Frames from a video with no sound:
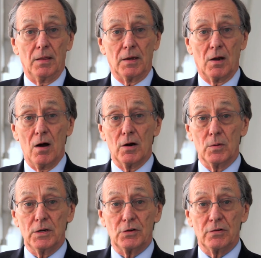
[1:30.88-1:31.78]
The
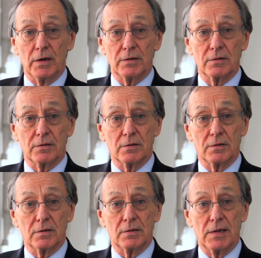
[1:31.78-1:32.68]
cargo interests
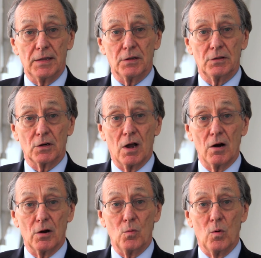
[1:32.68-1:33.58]
said that the
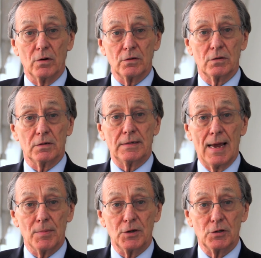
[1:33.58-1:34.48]
cargo was
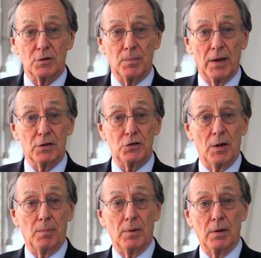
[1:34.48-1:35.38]
damaged by the
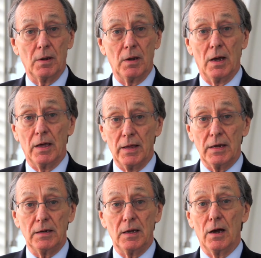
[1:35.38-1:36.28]
ship, and
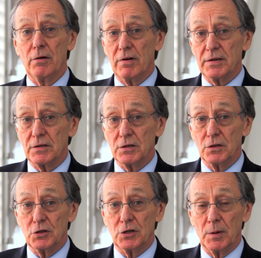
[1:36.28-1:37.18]
they arrested
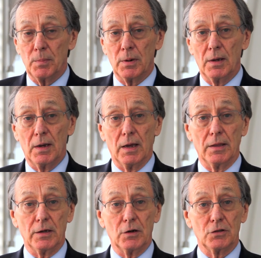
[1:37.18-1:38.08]
the ship,
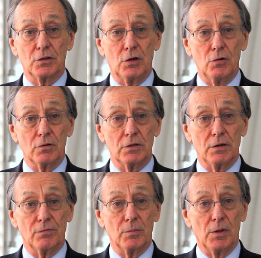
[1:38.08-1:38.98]
and they got
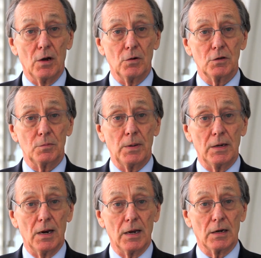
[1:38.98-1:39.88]
security from the owners'
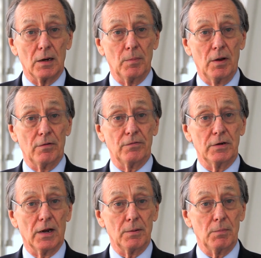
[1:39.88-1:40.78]
P&I club for
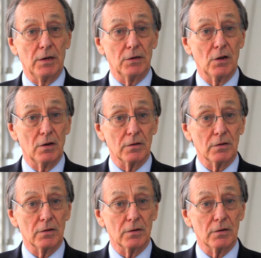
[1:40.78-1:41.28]
$9 million.